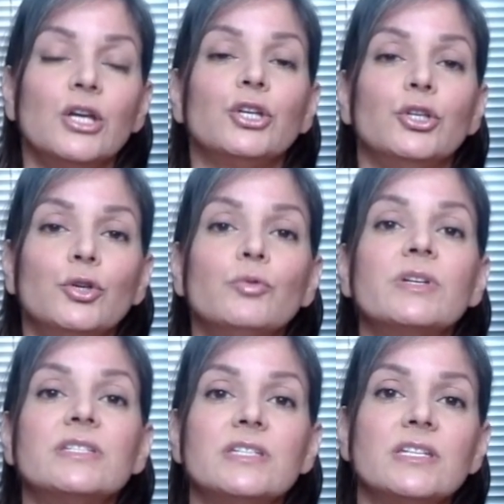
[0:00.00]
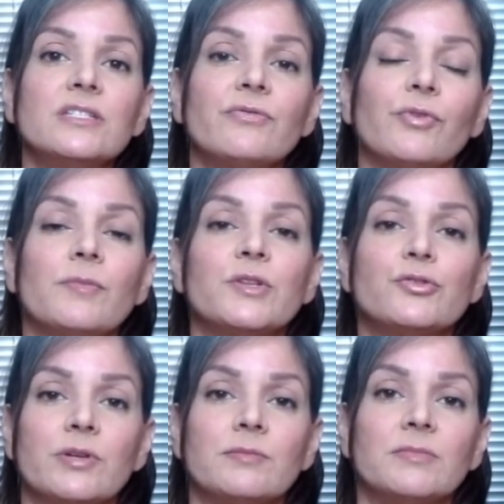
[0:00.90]
You exist from the
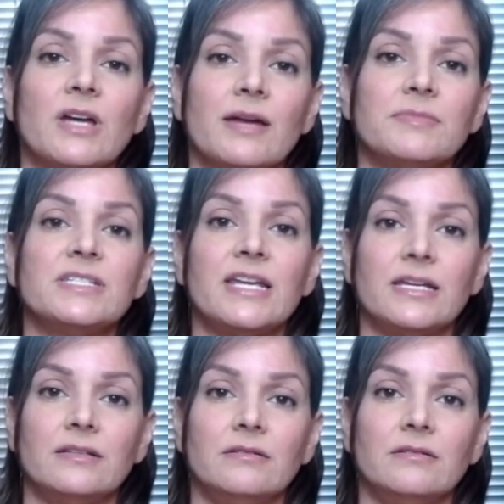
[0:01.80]
dreamtime state.